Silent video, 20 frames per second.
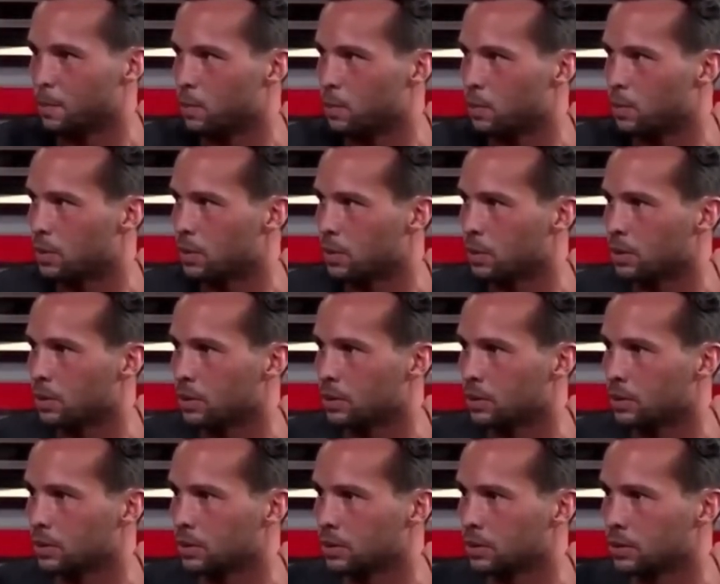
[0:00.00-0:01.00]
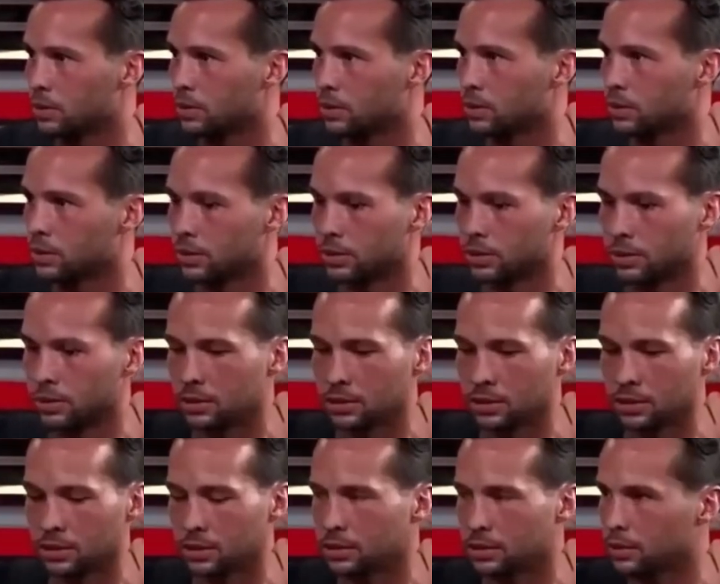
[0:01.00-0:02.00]

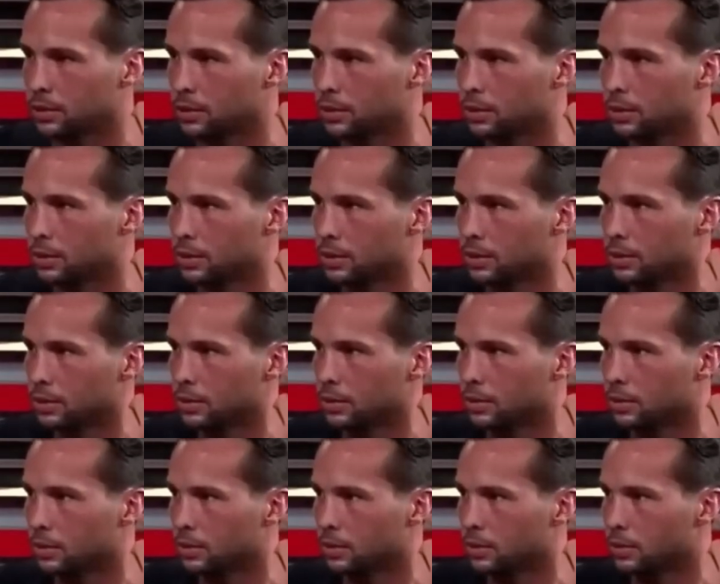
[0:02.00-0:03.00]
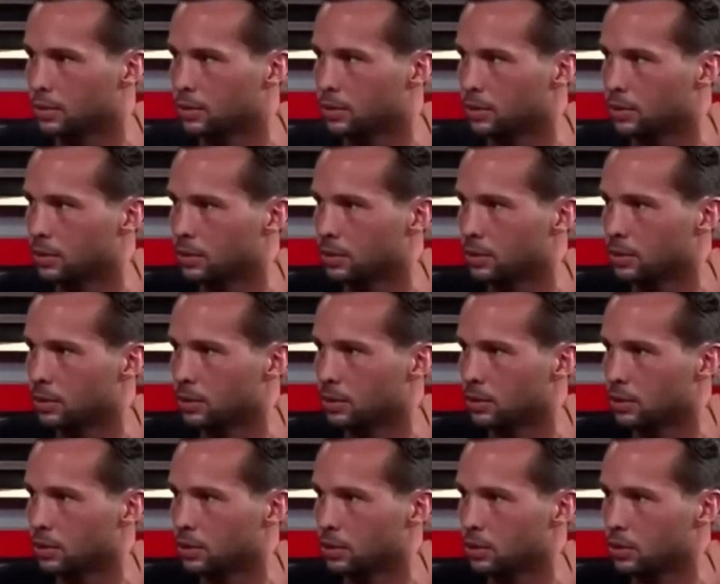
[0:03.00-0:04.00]

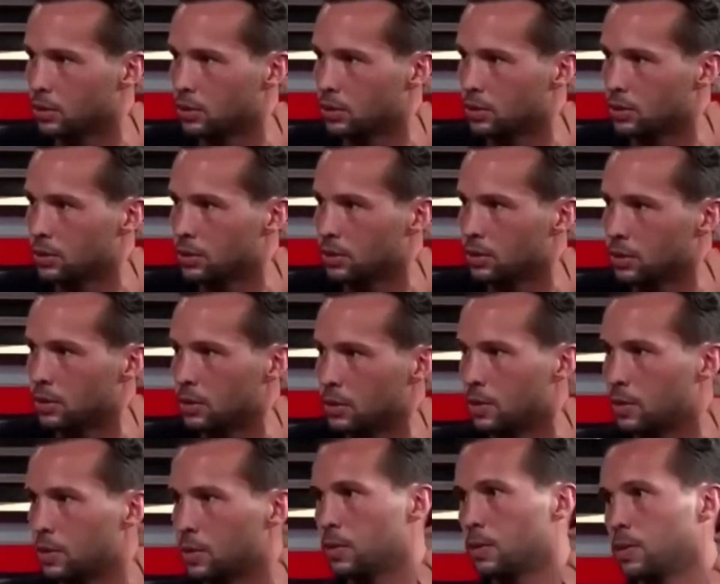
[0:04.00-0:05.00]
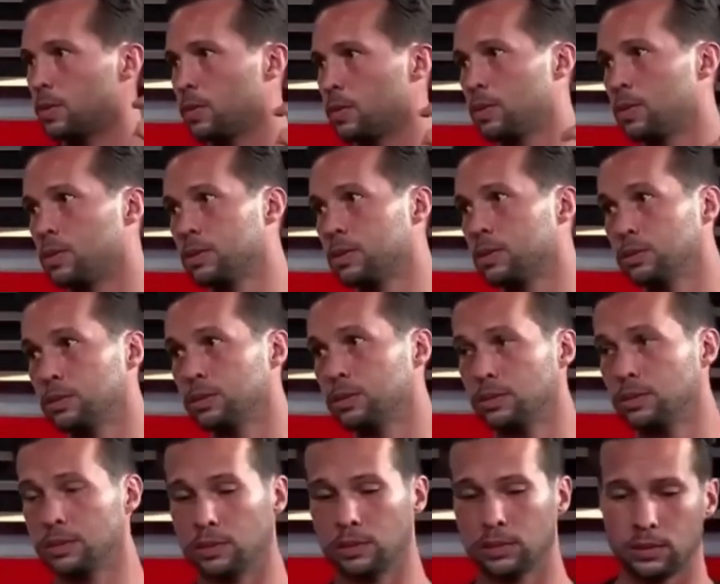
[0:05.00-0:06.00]

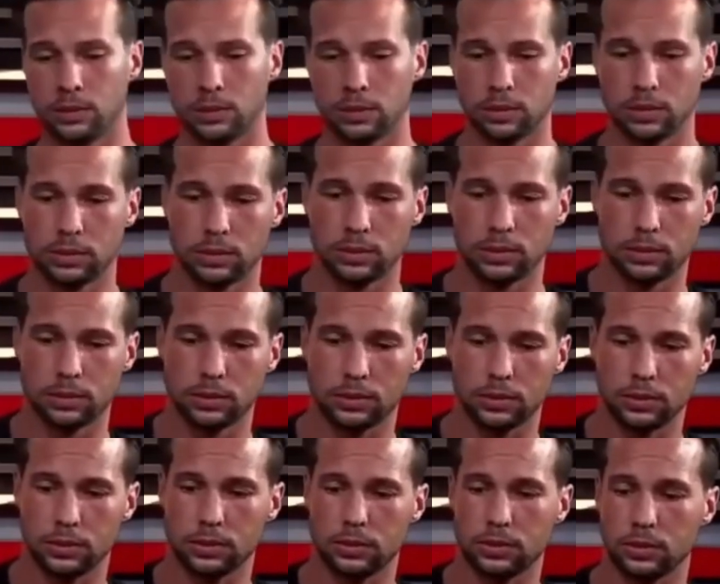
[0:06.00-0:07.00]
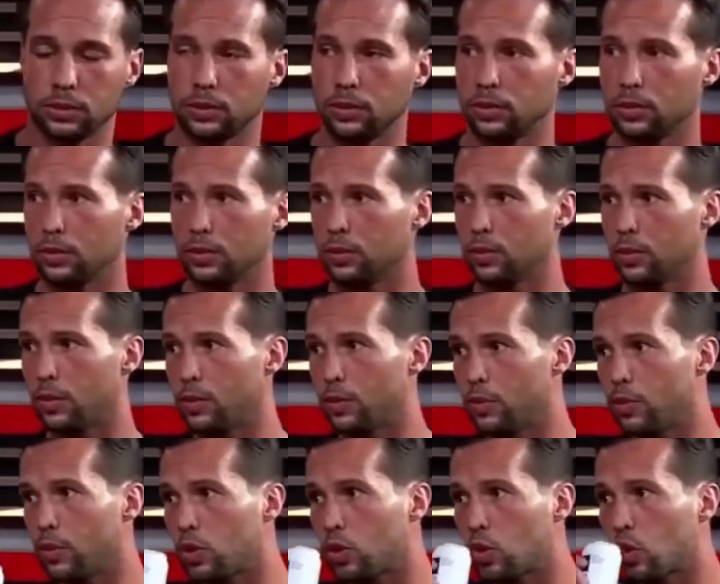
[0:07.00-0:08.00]
No words are spoken by the person on screen.